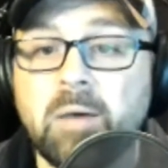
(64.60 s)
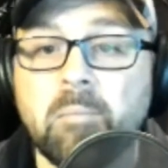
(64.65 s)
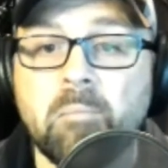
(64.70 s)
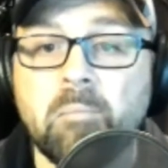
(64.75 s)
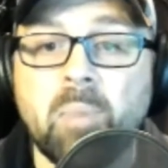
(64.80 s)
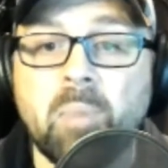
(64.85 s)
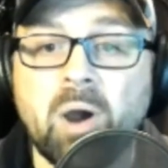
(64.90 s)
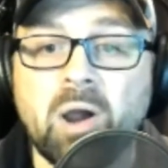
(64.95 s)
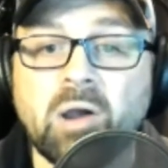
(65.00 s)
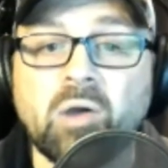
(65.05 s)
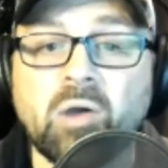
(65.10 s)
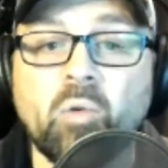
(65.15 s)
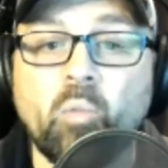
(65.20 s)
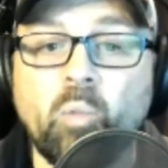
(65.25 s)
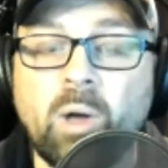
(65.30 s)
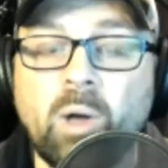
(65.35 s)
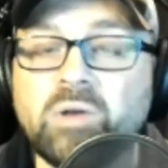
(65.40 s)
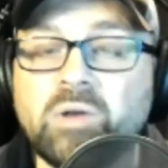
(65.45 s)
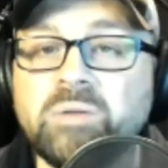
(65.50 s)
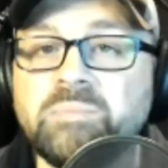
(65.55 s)
Mark,
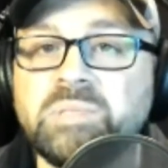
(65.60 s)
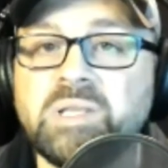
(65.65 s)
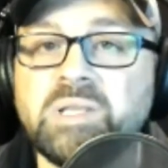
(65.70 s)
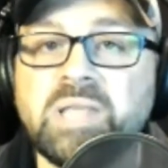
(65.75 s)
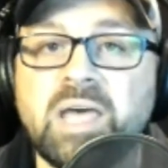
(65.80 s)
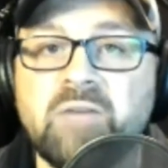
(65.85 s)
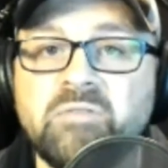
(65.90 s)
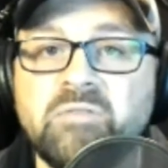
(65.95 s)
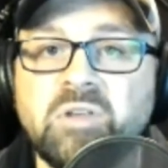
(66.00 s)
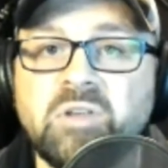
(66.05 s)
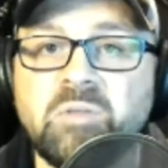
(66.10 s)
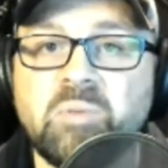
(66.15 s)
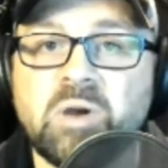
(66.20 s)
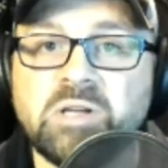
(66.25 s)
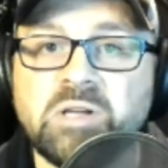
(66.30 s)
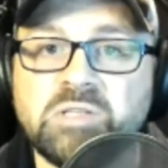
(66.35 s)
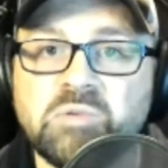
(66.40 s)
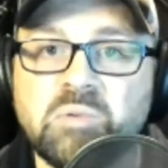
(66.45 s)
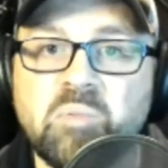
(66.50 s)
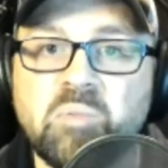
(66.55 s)
welcome to the Heavy Duty
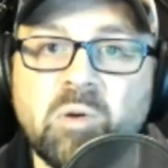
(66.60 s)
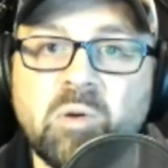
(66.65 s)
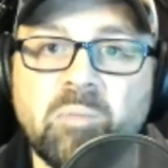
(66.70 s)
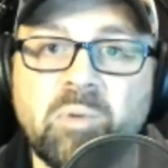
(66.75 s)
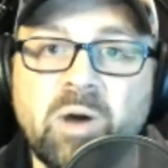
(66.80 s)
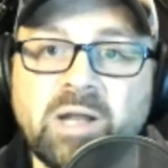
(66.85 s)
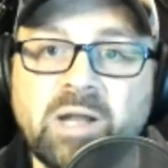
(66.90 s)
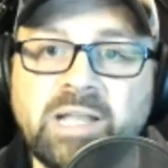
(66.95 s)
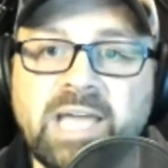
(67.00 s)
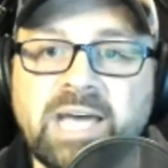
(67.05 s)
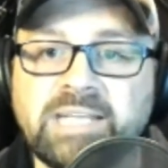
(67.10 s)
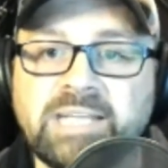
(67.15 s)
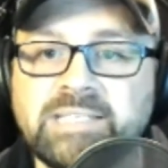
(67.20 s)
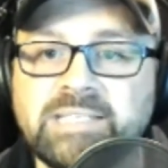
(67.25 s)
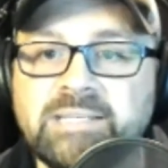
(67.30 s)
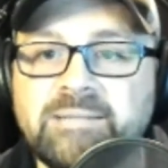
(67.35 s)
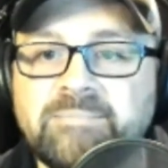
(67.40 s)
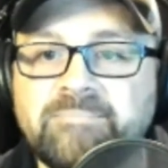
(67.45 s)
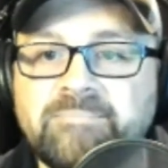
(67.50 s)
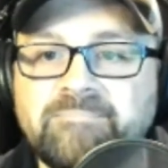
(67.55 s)
Parts Report podcast.